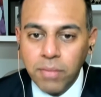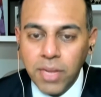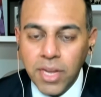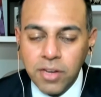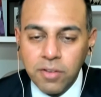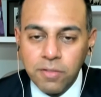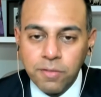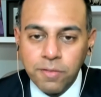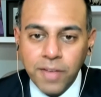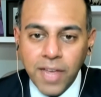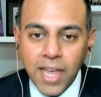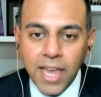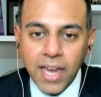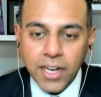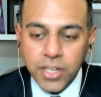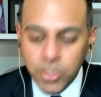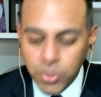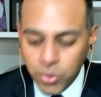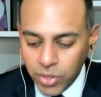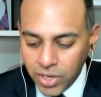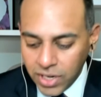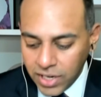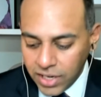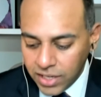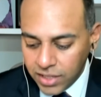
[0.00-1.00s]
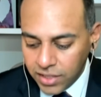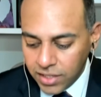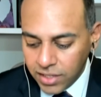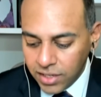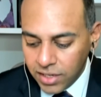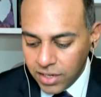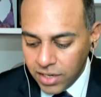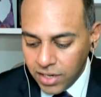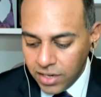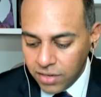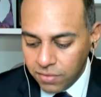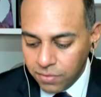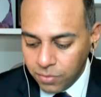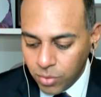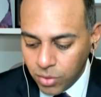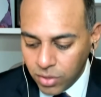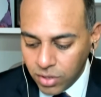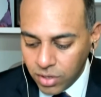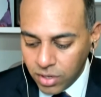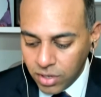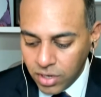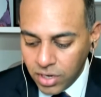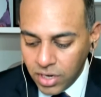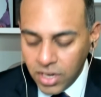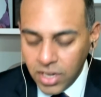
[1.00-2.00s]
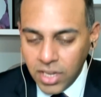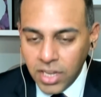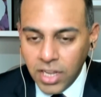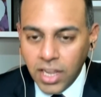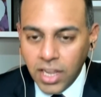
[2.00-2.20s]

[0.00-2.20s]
manufacturing and the need for